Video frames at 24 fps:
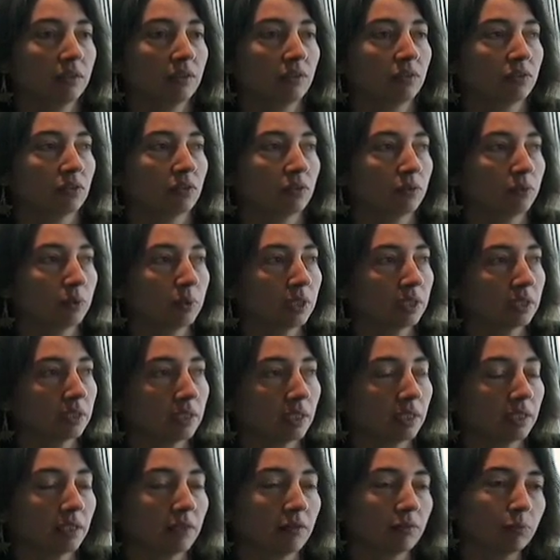so that we can
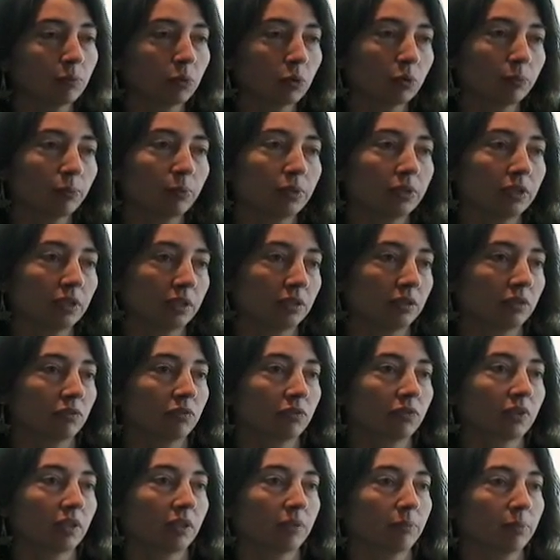then have more
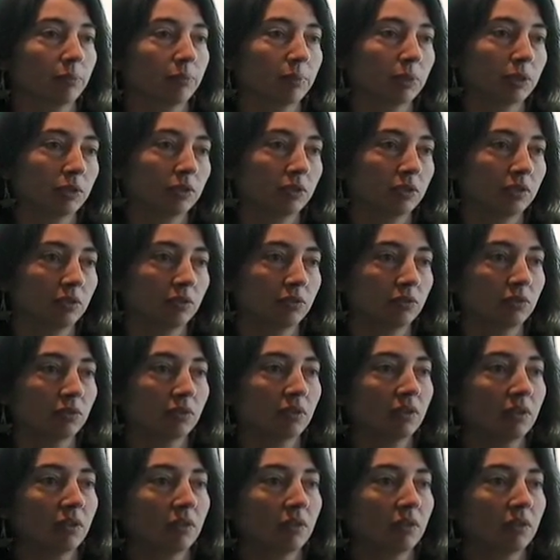predictive capabilities